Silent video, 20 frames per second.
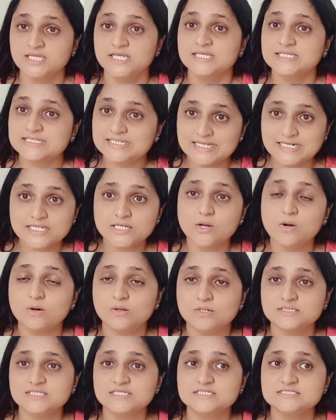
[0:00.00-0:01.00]
killing all
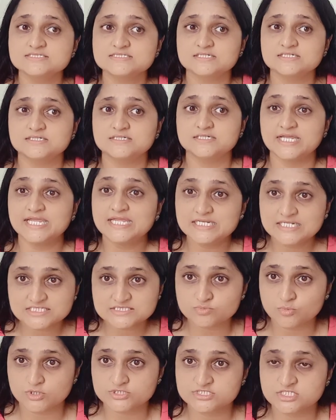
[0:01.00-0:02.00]
these Aedes
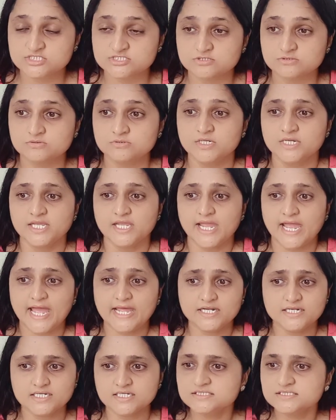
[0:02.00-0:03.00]
mosquito, and
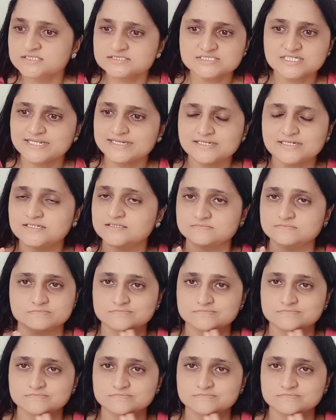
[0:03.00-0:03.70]
it is like a